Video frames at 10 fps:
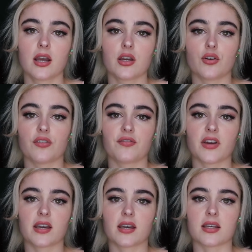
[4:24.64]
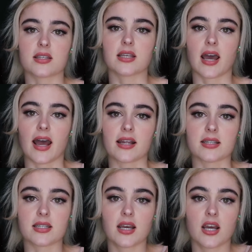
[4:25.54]
your fingers
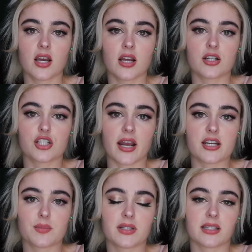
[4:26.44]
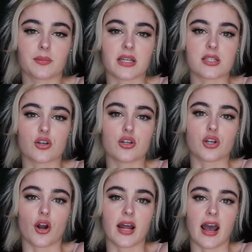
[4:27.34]
and change them a little bit so you
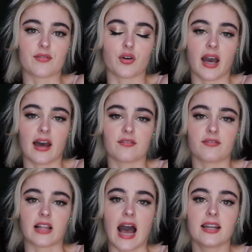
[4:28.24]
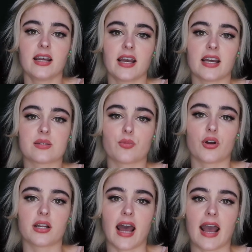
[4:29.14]
don't have your hand flat. It's more
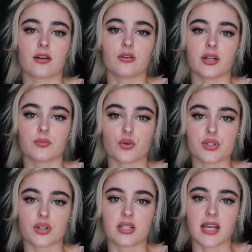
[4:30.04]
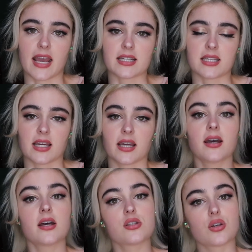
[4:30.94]
at an angle and more sort of dainty.
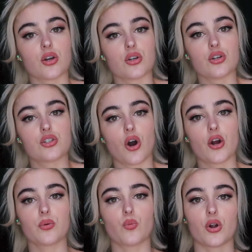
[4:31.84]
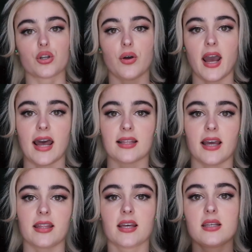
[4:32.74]
So you don't want your hand
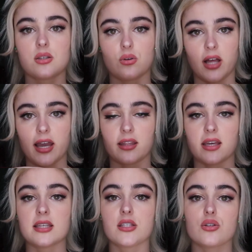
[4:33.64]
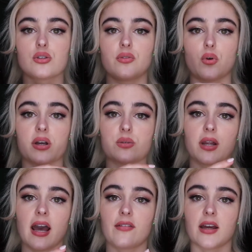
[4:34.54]
like this or like this. You sort of always
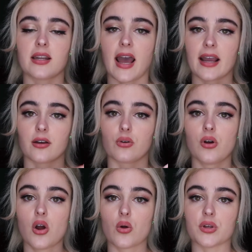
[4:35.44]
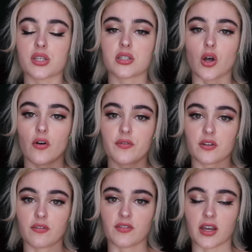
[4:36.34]
want to have it at an angle with
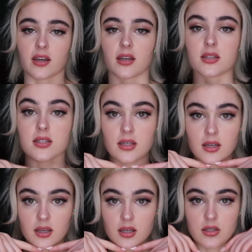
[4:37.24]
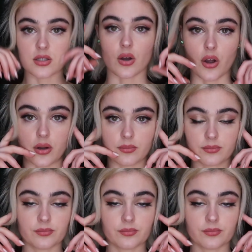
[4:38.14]
soft fingers. So